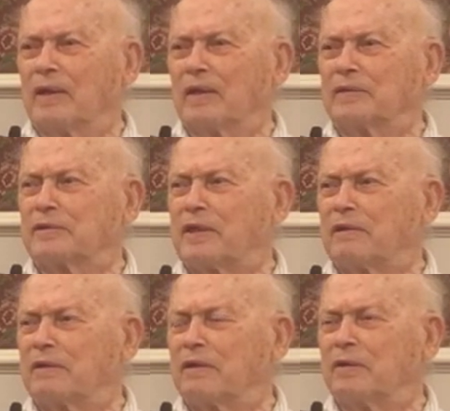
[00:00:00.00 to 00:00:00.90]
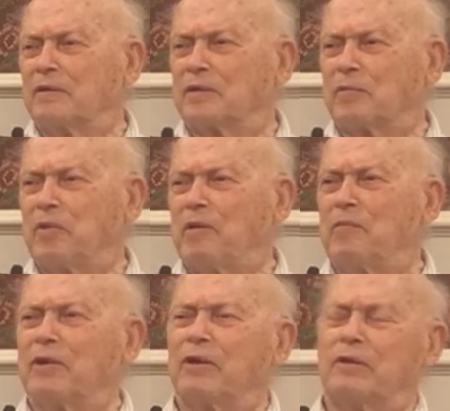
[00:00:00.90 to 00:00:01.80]
sailor to be
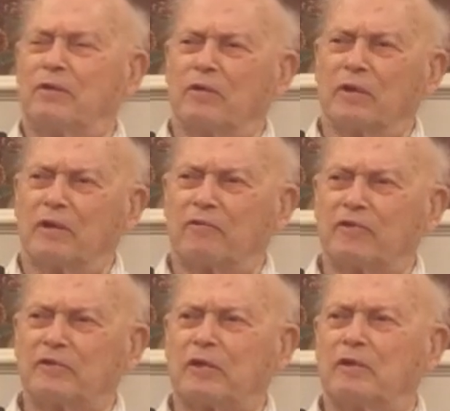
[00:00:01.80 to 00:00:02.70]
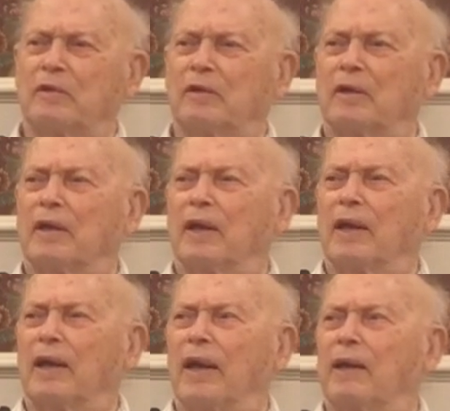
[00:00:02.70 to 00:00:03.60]
married to an officer,
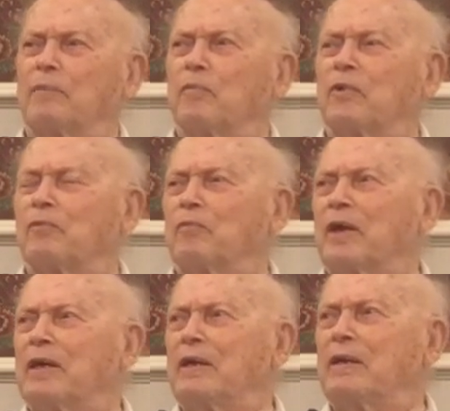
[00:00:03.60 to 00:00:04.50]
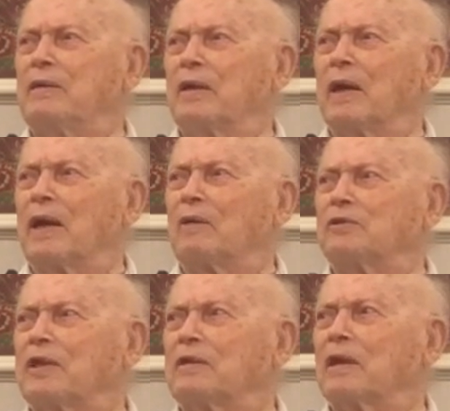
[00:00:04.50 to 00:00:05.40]
and my
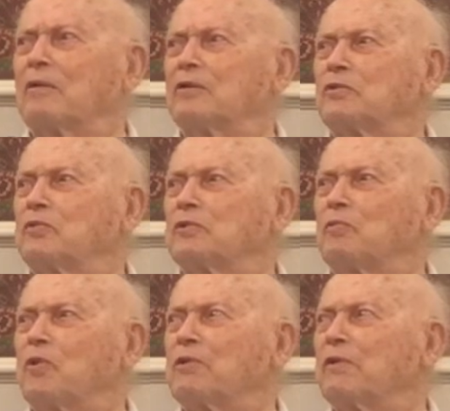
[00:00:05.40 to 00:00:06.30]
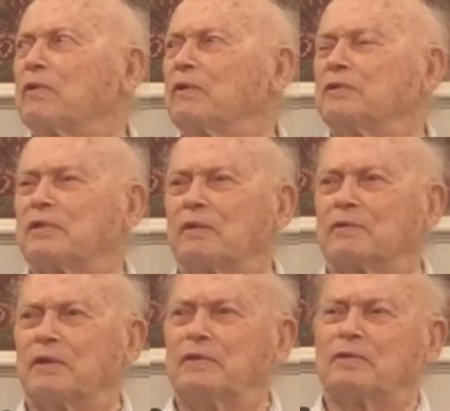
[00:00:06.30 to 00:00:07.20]
housing allowance was more than her
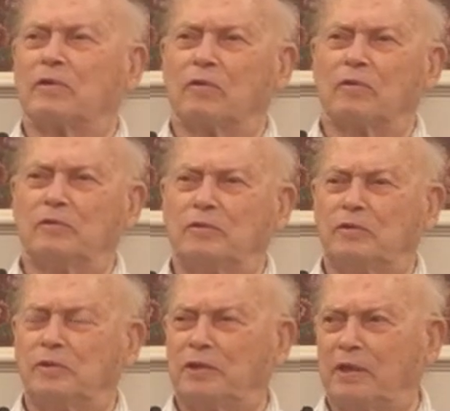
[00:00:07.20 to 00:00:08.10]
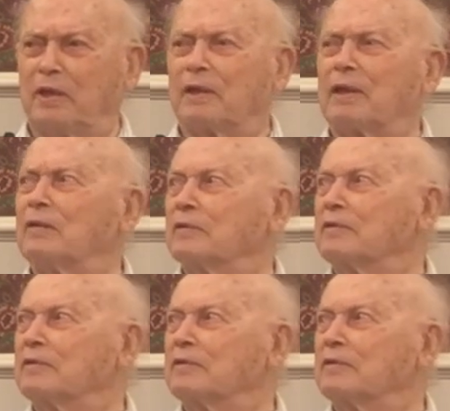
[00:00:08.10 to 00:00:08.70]
salary, so she got out.